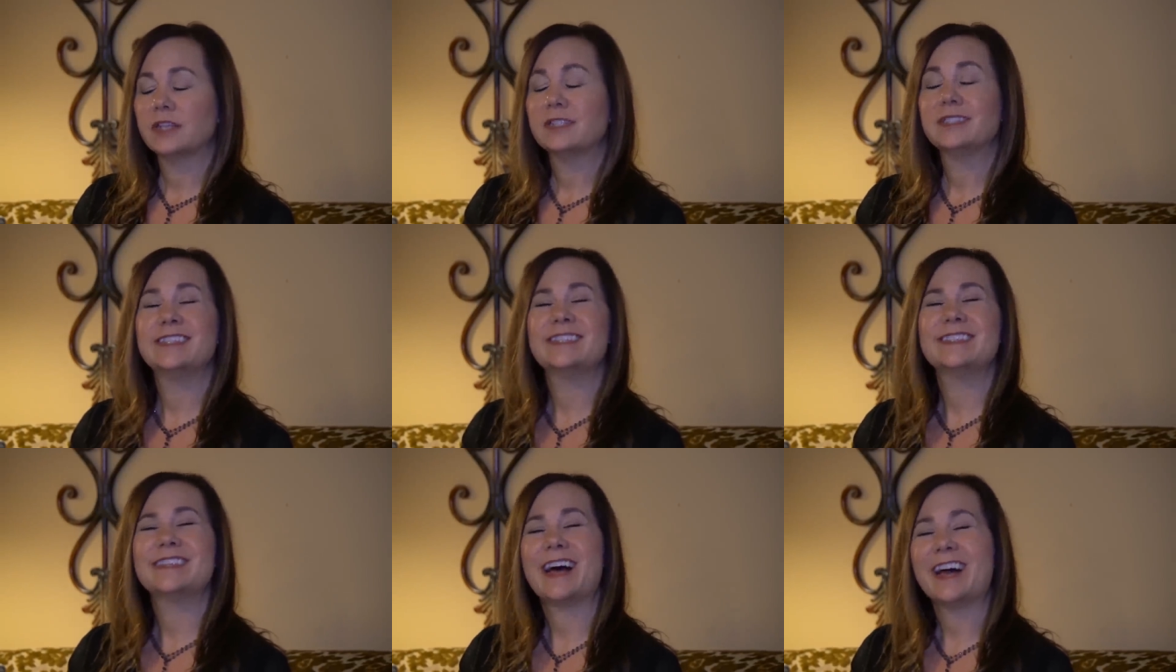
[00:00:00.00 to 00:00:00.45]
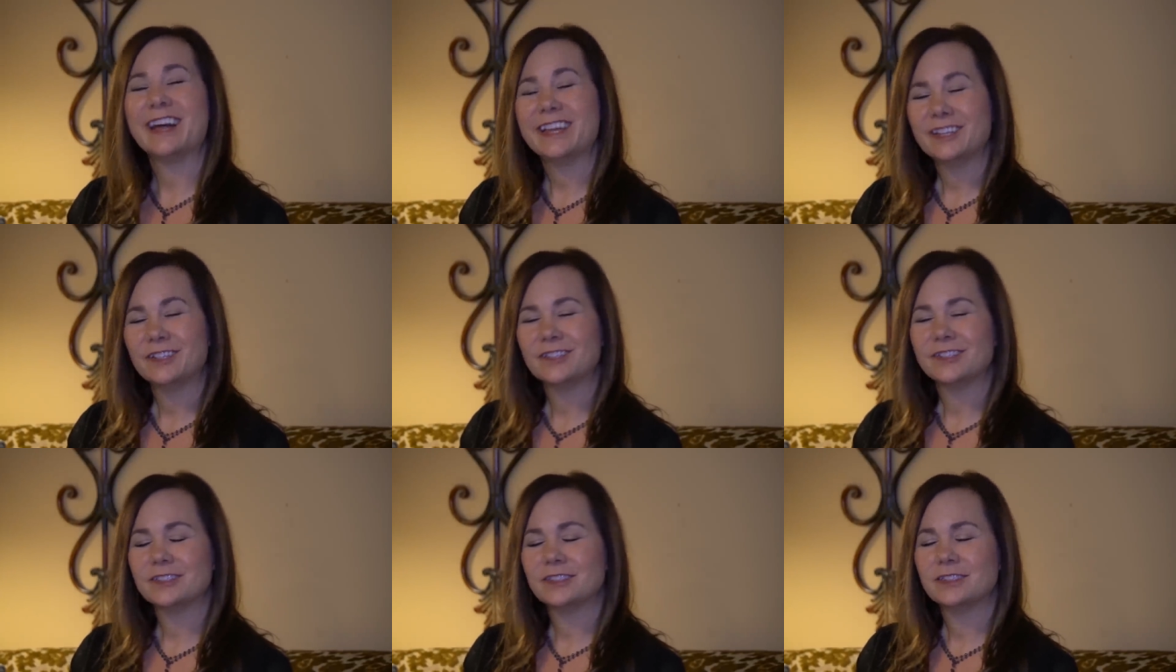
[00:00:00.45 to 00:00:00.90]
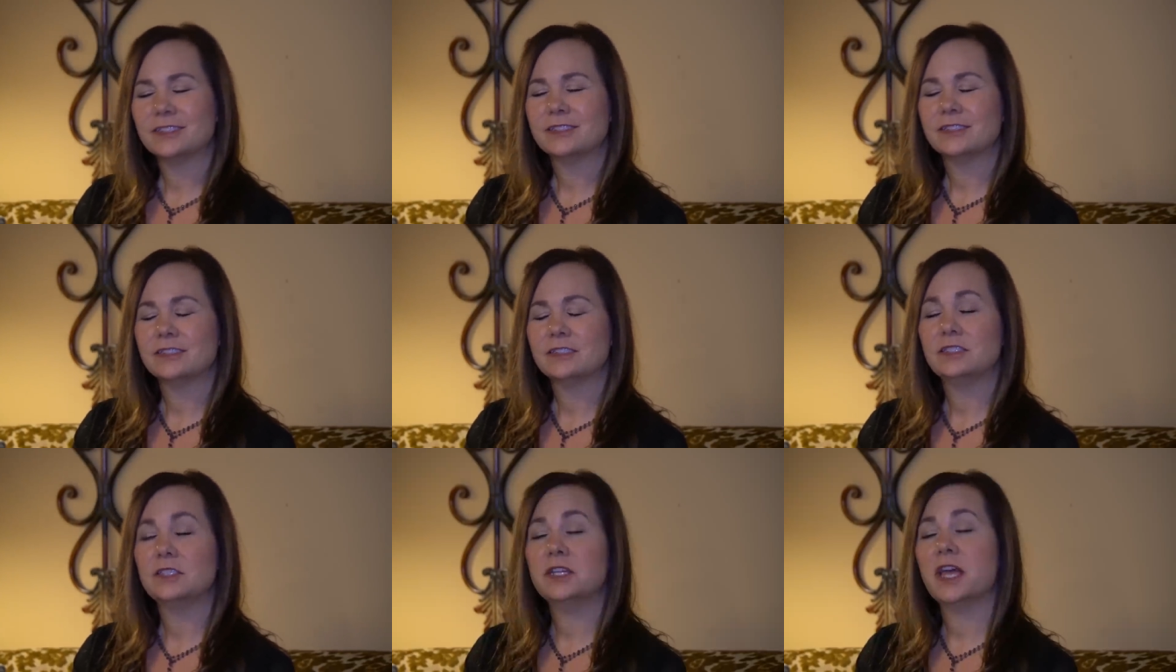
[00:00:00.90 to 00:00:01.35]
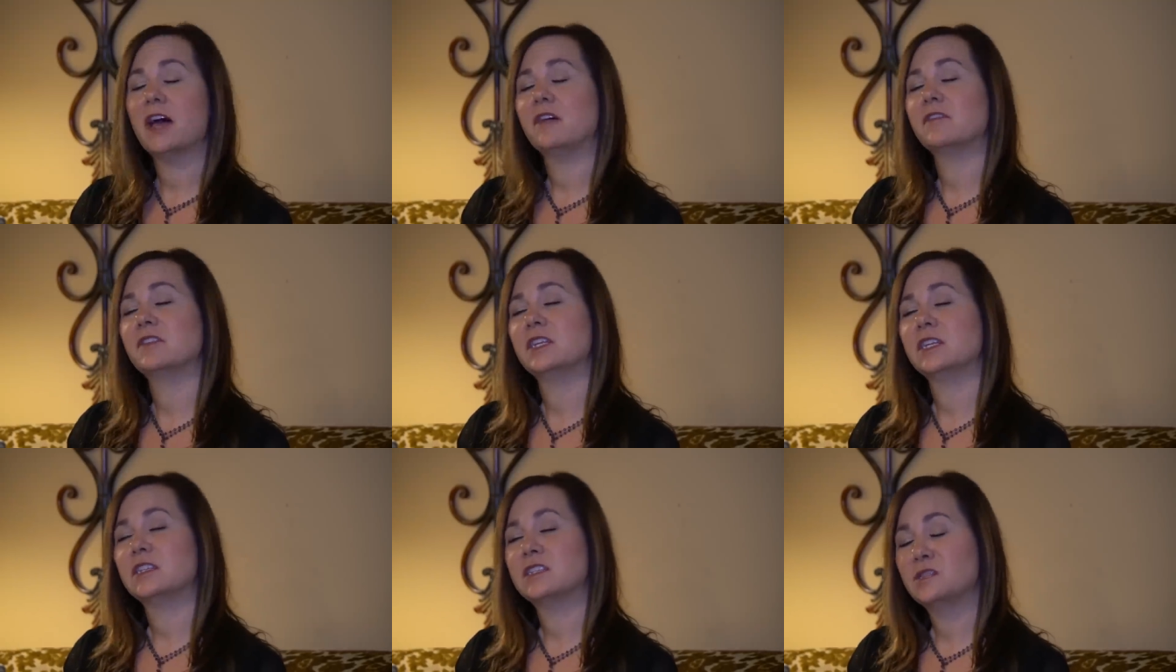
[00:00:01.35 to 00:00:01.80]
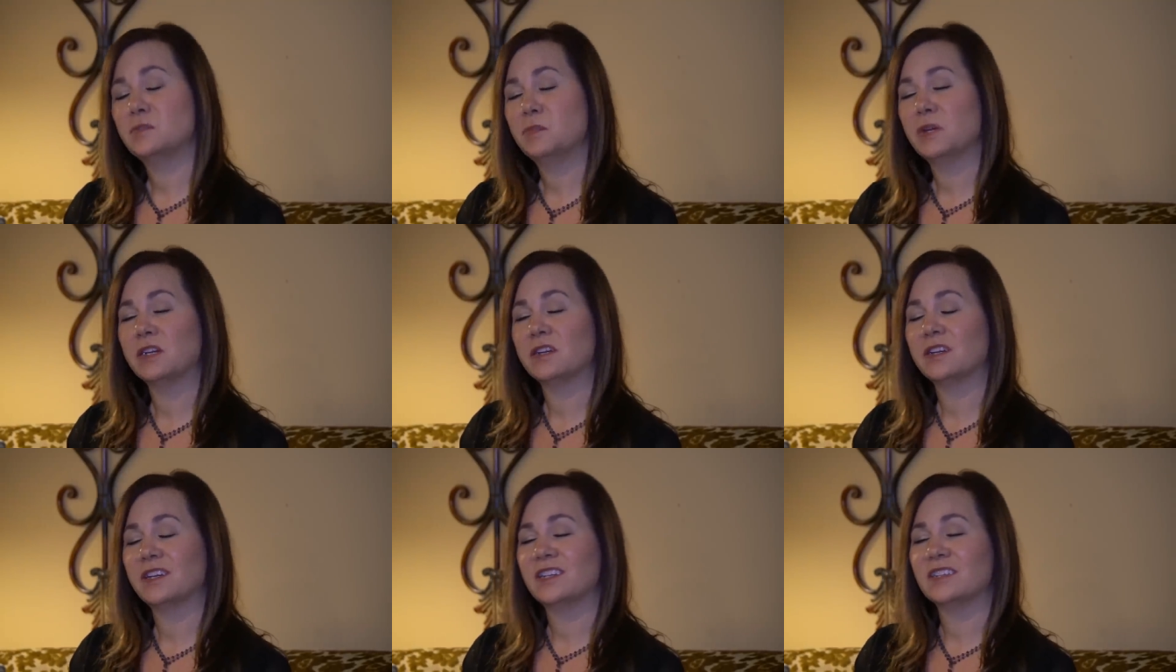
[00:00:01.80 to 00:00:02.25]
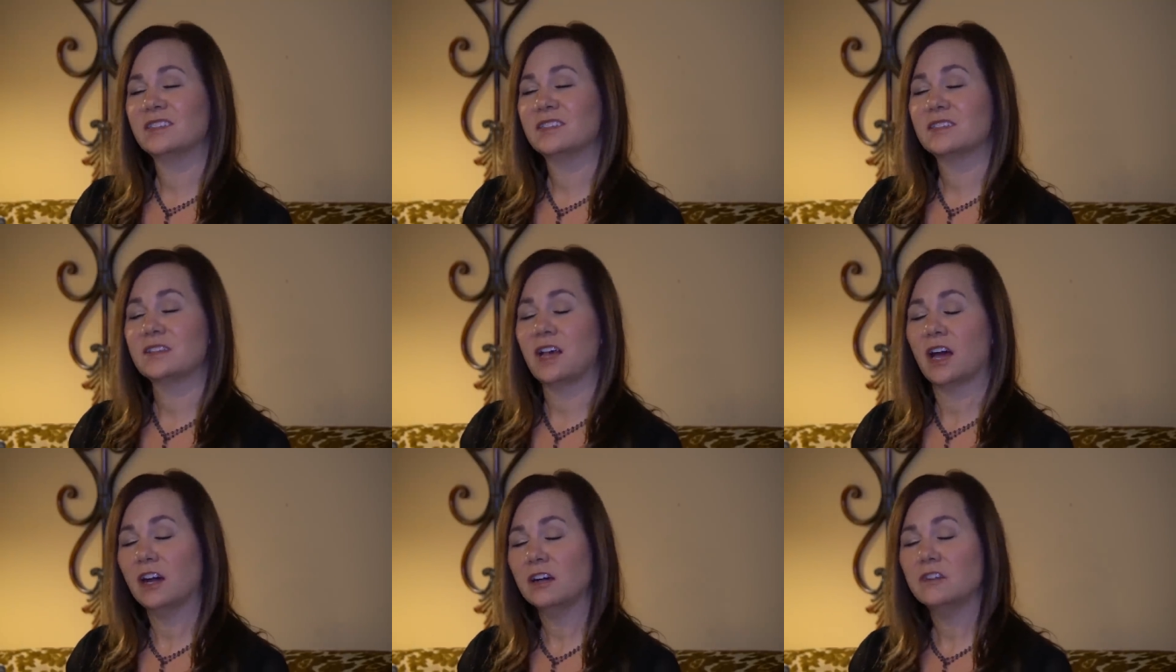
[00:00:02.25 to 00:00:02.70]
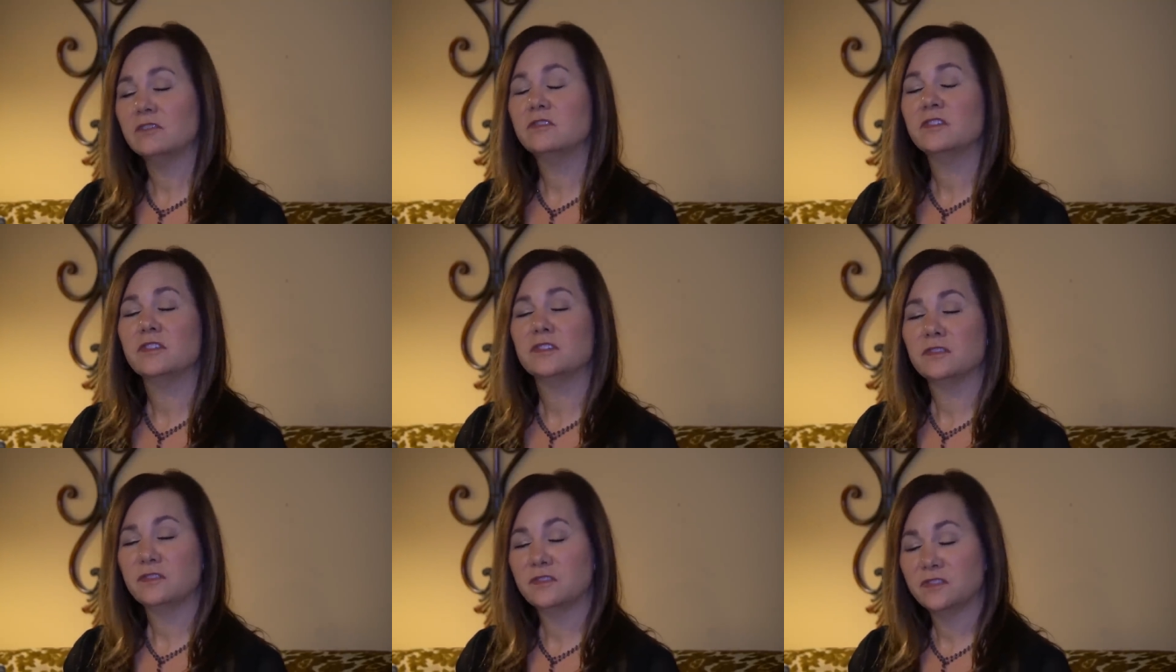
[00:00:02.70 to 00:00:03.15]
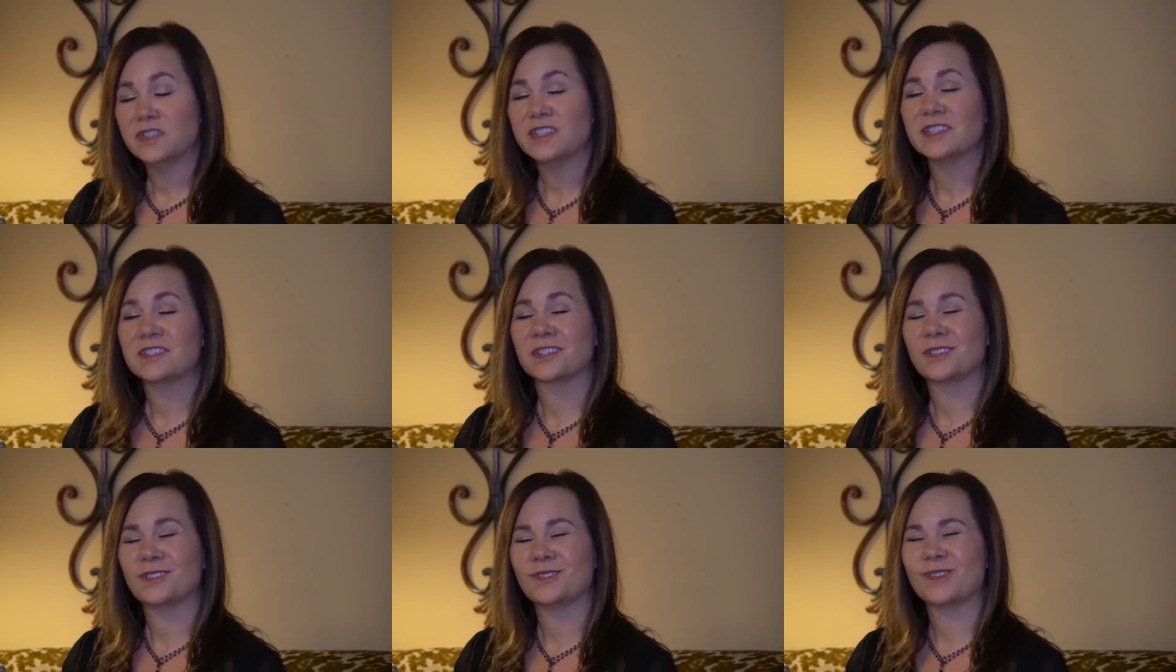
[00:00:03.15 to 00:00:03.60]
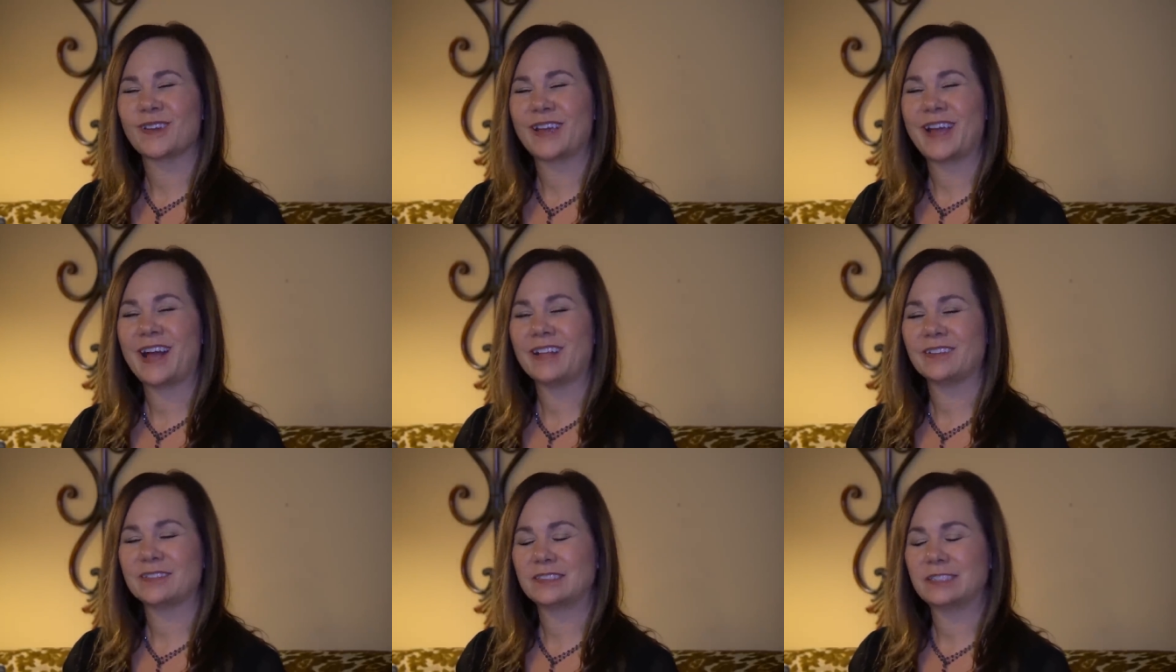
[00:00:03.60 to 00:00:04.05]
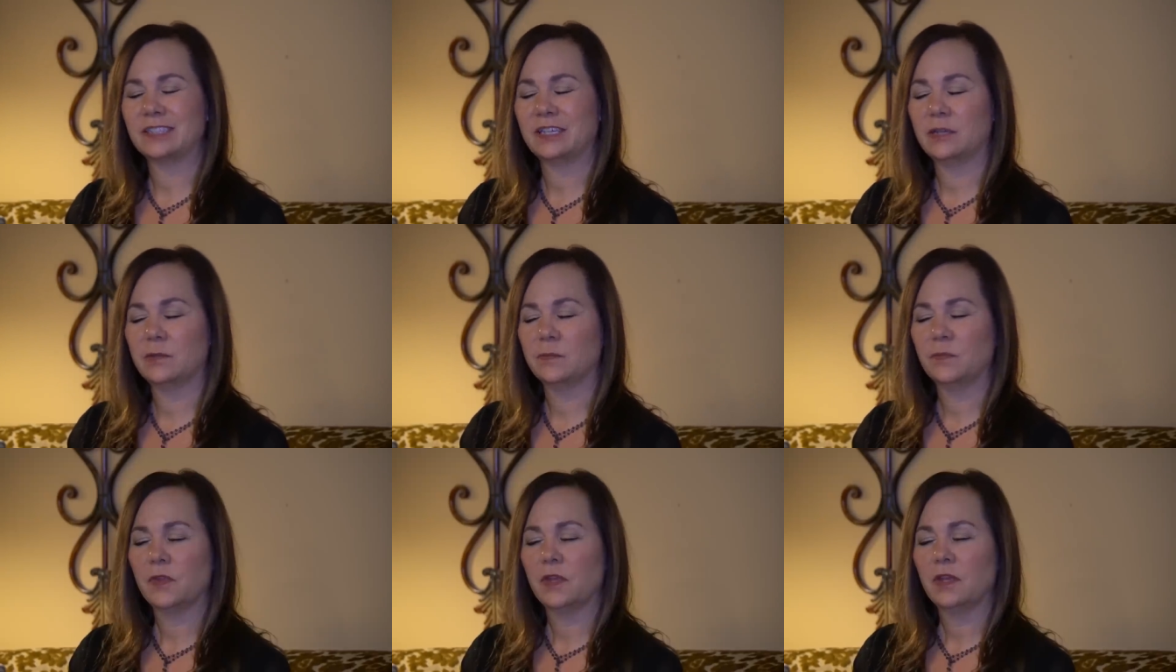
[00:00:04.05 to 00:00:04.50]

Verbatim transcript: desired to have an experience of physical reality.